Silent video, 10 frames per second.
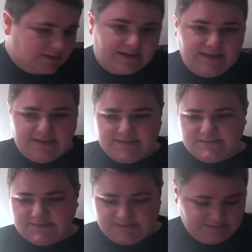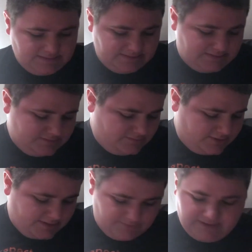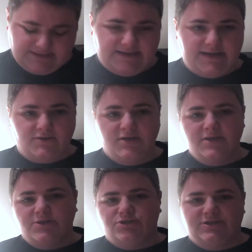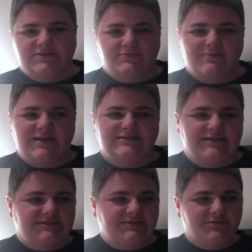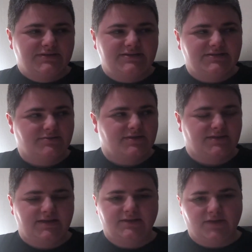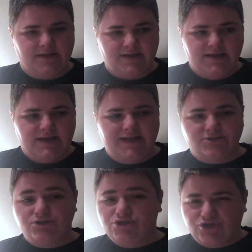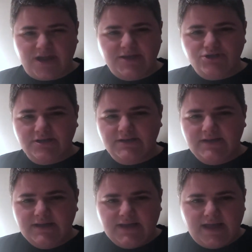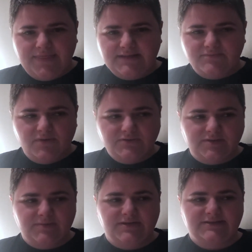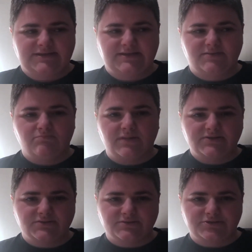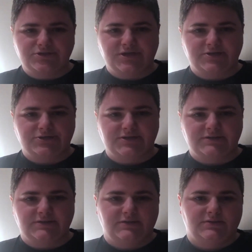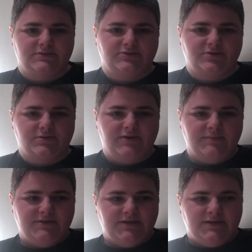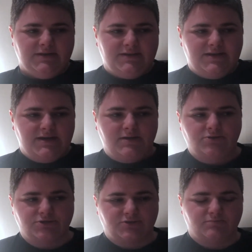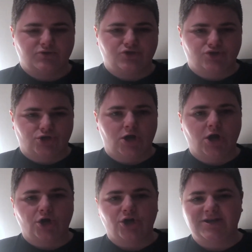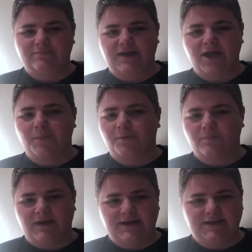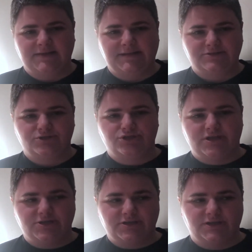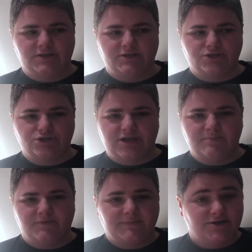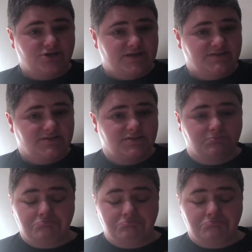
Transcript: And working way down, chest-wise, I still continue to think it's changing, and that's mostly because I think muscle is changing. So I'm getting a lot just stronger in my upper body, and that's changing the shape of my chest.